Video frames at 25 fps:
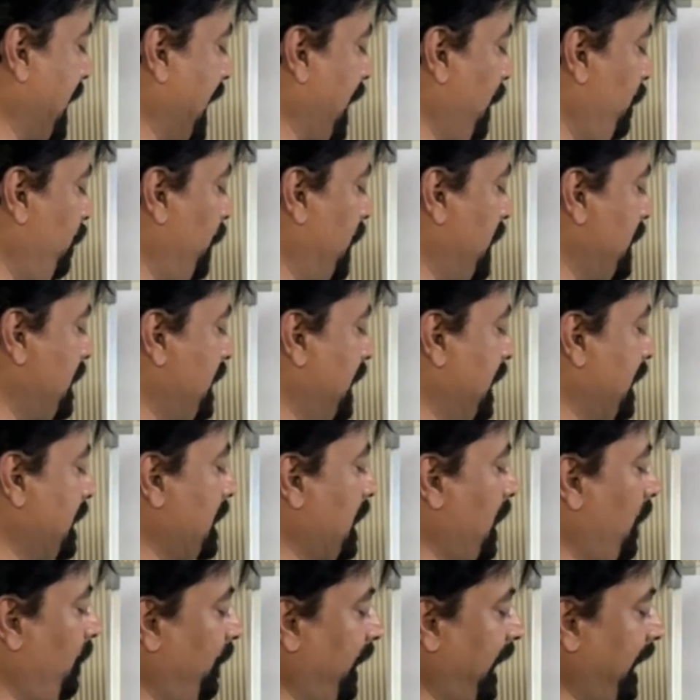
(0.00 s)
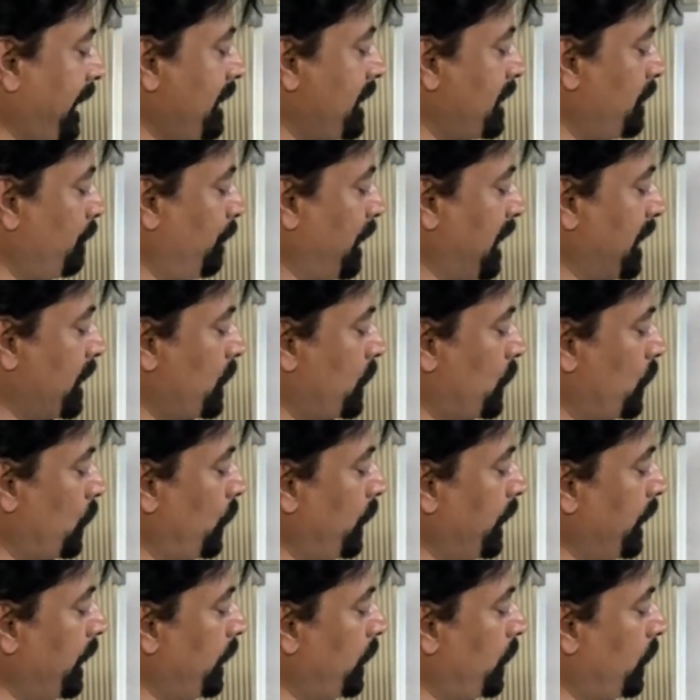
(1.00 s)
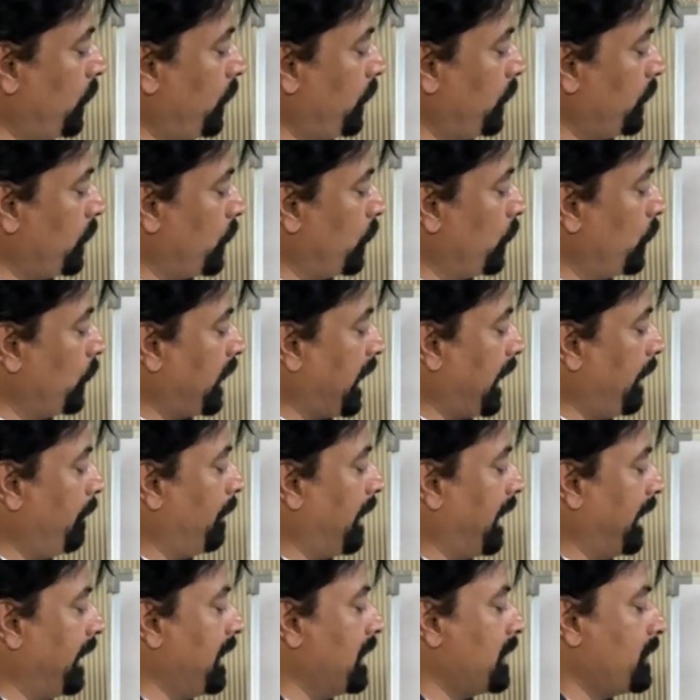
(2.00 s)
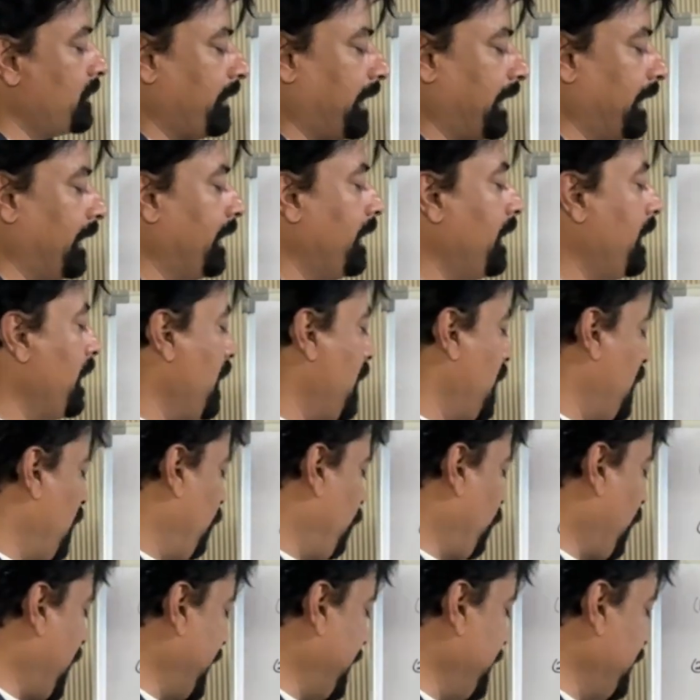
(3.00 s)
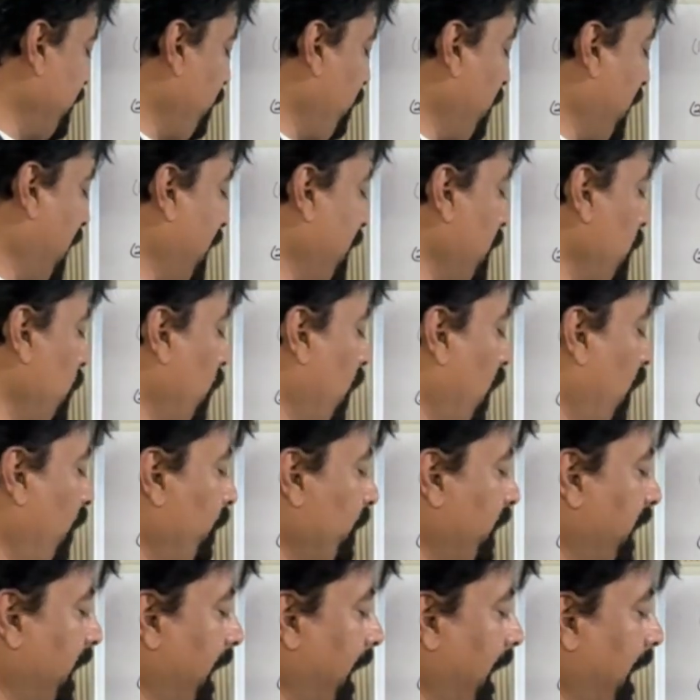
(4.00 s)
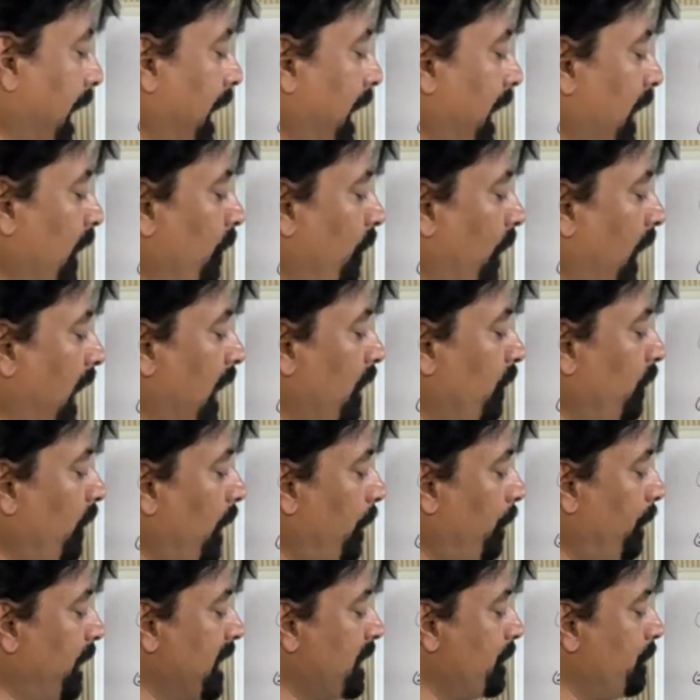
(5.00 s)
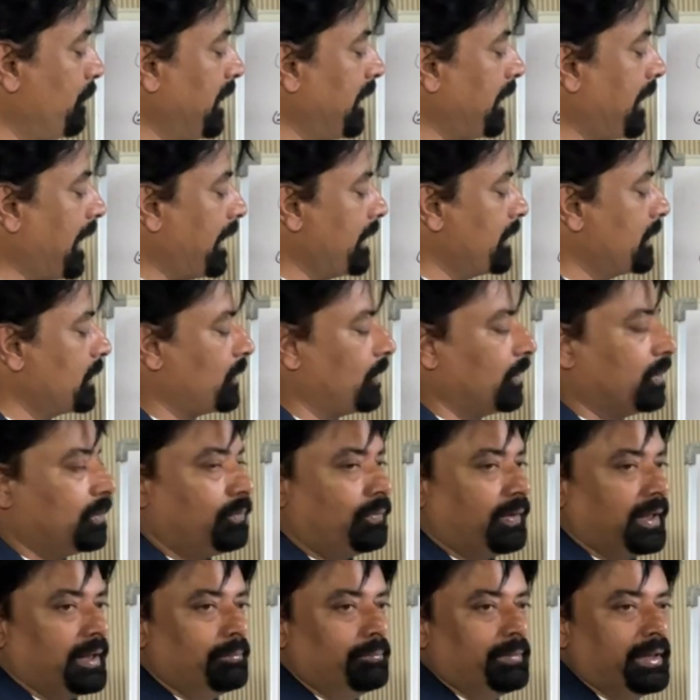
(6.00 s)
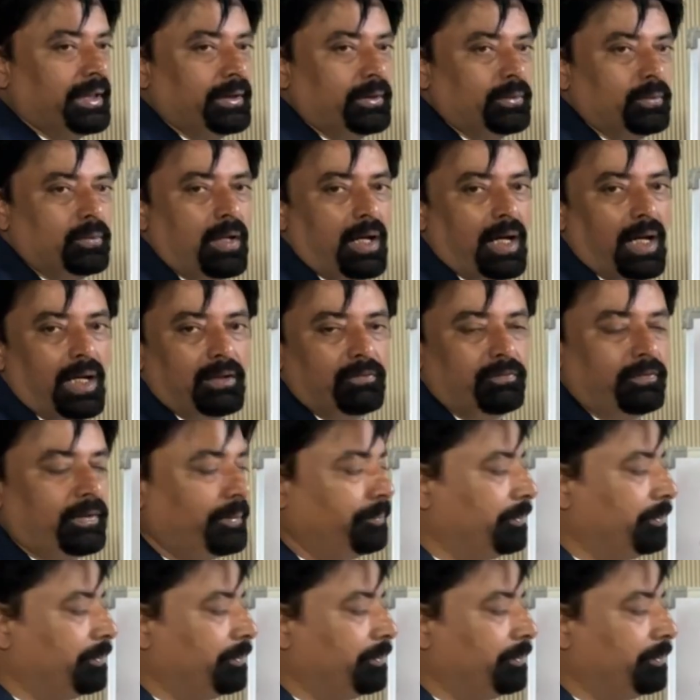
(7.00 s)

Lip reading: k plus 6 of x plus 2 into 2k minus 1. Find the value of k if alpha plus beta is equal to 1 by 2 alpha